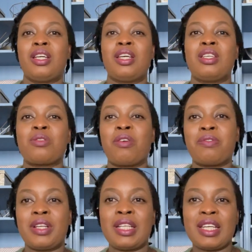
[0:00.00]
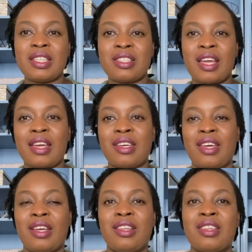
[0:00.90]
as often as I
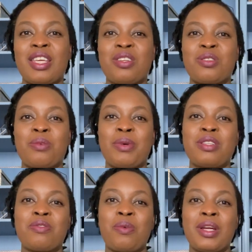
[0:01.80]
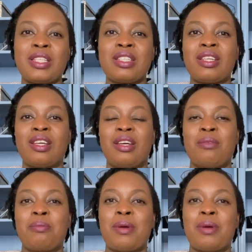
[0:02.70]
can. Thank you so much for watching. Bye